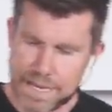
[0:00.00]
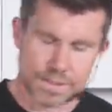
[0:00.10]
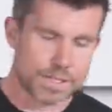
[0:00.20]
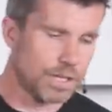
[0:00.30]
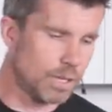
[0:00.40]

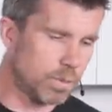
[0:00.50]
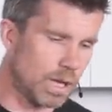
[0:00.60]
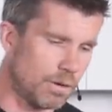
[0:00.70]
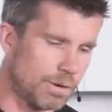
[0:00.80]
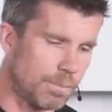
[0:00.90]
our
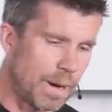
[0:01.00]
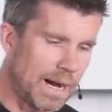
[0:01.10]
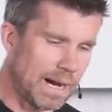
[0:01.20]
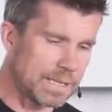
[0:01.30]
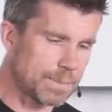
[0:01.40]
Turblown
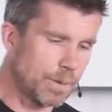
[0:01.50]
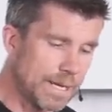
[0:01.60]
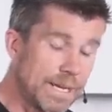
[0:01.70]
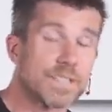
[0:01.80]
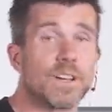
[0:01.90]
part.
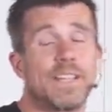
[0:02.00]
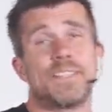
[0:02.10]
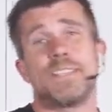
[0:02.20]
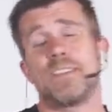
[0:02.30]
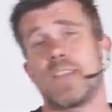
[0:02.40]
Pretty
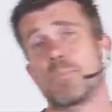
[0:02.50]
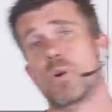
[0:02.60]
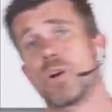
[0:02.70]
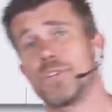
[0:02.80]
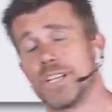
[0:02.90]
excited to get that
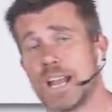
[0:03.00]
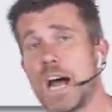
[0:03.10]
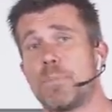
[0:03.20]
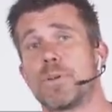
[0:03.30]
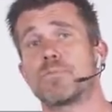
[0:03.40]
project
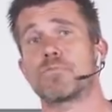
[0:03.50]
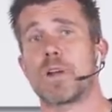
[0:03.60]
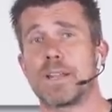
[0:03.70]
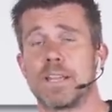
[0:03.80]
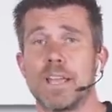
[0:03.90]
up and
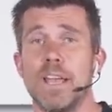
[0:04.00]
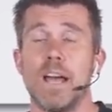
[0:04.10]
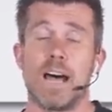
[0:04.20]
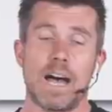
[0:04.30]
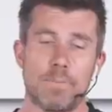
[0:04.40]
running,
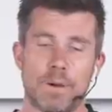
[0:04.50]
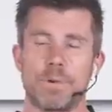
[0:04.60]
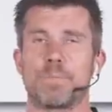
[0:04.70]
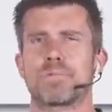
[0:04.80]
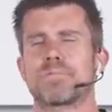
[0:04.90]
but
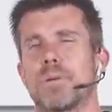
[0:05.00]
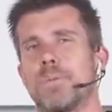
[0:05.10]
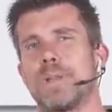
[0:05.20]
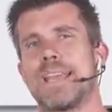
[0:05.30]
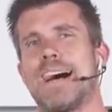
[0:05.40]
we
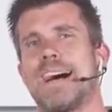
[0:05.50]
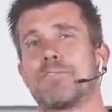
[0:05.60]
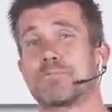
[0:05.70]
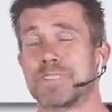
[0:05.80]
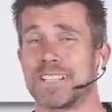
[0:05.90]
probably
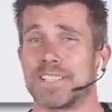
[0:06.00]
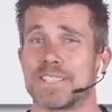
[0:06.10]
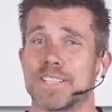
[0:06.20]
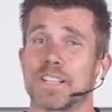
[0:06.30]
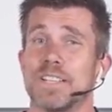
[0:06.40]
are
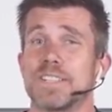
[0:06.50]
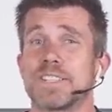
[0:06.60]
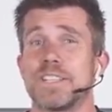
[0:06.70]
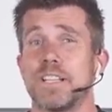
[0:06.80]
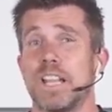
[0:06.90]
realistically
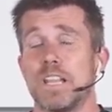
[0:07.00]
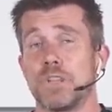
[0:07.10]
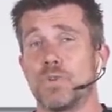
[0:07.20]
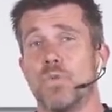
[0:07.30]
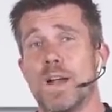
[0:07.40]
still a
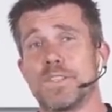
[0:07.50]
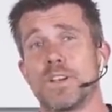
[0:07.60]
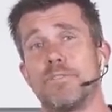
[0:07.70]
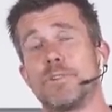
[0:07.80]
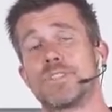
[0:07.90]
little ways
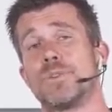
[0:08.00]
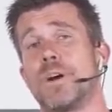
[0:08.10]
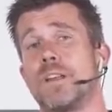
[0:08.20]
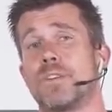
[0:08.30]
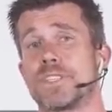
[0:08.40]
off. We're still
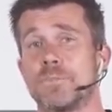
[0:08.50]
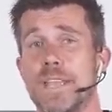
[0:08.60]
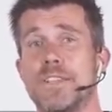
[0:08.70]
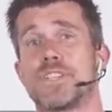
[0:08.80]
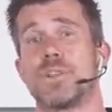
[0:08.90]
waiting on some
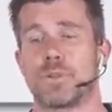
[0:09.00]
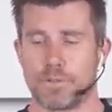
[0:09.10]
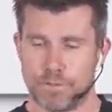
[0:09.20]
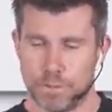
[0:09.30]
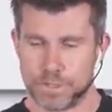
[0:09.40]
heat
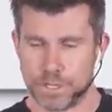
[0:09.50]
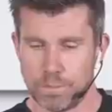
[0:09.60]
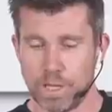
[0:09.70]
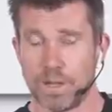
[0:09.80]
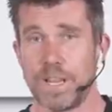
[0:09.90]
shielding from
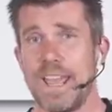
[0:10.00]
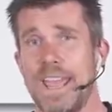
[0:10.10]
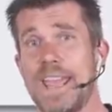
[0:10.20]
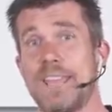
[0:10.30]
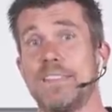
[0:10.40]
Turblown,
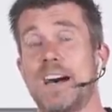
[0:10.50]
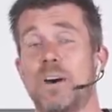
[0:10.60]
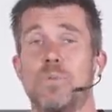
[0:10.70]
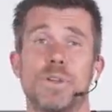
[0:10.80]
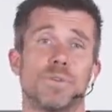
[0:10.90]
and
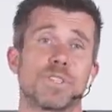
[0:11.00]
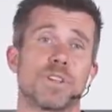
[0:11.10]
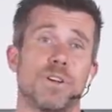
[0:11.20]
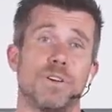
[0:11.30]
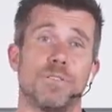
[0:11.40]
we
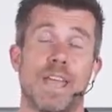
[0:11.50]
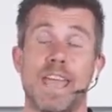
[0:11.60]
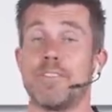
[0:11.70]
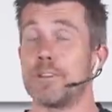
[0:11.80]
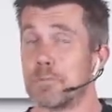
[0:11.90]
also
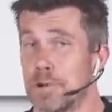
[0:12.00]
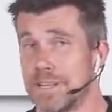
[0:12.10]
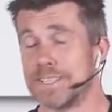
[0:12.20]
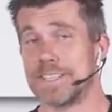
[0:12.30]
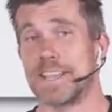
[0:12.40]
have a
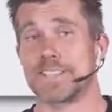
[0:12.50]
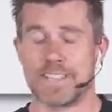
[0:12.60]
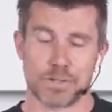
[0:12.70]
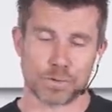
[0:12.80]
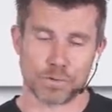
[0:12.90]
pretty stacked
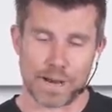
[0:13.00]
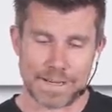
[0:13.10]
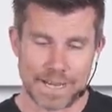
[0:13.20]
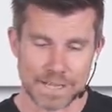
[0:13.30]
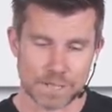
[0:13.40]
schedule
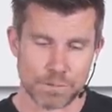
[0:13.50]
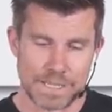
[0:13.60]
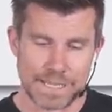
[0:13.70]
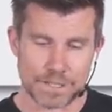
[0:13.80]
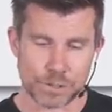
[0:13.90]
right now, so we
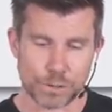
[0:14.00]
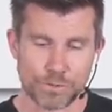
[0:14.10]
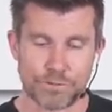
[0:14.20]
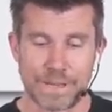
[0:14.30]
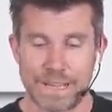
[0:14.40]
need to
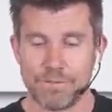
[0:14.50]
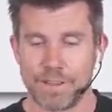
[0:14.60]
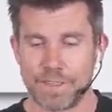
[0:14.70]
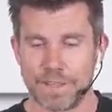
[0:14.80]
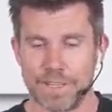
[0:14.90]
fit
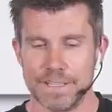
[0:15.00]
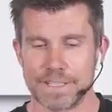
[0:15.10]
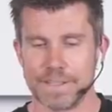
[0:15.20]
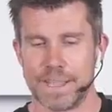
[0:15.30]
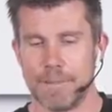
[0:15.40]
everything
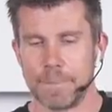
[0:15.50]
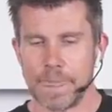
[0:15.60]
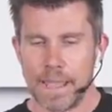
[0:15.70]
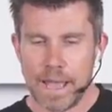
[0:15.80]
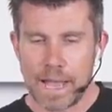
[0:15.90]
into that.
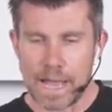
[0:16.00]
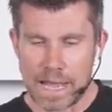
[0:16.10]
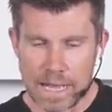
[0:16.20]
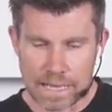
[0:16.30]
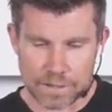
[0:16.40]

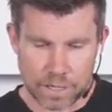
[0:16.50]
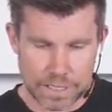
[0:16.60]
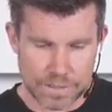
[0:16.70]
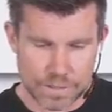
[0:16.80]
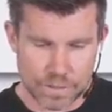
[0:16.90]
I
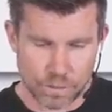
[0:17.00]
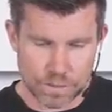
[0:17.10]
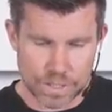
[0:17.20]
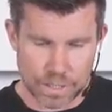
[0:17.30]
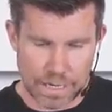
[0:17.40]

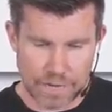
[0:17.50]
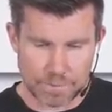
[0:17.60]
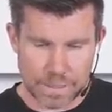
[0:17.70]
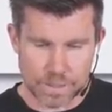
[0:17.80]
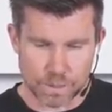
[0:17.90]
also
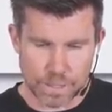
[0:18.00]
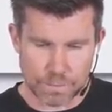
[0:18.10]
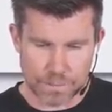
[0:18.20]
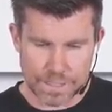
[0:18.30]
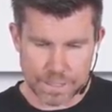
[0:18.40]
have been
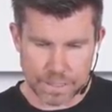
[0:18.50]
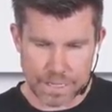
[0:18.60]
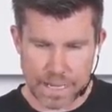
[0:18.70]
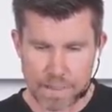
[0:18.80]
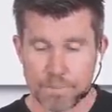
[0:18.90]
talking
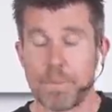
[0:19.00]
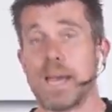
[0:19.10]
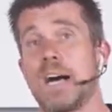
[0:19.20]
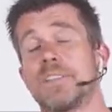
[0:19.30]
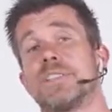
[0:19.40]
recently
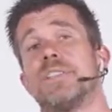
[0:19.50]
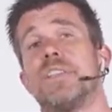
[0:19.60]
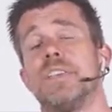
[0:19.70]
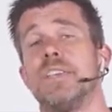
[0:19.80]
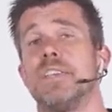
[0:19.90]
about
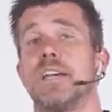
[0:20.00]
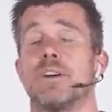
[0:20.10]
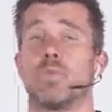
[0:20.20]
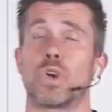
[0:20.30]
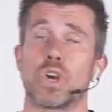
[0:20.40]
the
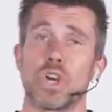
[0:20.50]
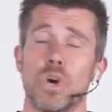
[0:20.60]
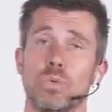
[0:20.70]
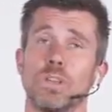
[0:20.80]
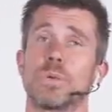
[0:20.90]

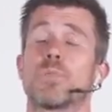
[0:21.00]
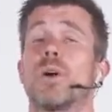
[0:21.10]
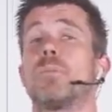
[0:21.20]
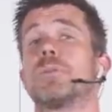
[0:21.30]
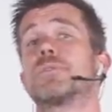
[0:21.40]
cooling
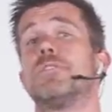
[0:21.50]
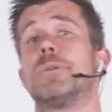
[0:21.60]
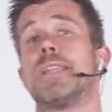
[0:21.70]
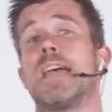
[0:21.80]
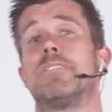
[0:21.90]
problems we've
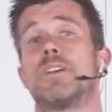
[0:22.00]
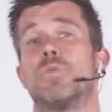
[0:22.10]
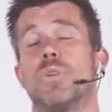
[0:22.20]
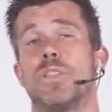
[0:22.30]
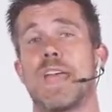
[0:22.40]
been having
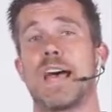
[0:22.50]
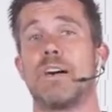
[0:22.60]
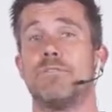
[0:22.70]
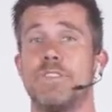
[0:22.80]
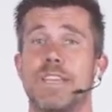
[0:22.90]
with
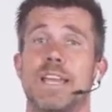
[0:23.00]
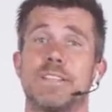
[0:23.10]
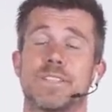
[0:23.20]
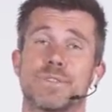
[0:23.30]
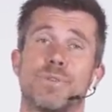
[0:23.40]
our
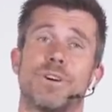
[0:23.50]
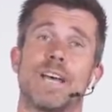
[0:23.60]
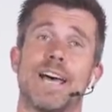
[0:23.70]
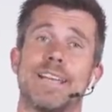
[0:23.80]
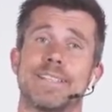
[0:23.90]
V8
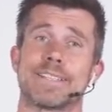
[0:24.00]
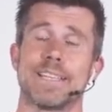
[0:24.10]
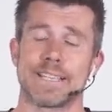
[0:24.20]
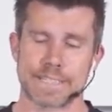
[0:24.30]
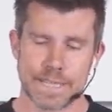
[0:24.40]
Toyota
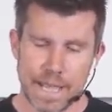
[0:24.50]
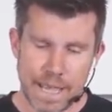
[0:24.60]
86,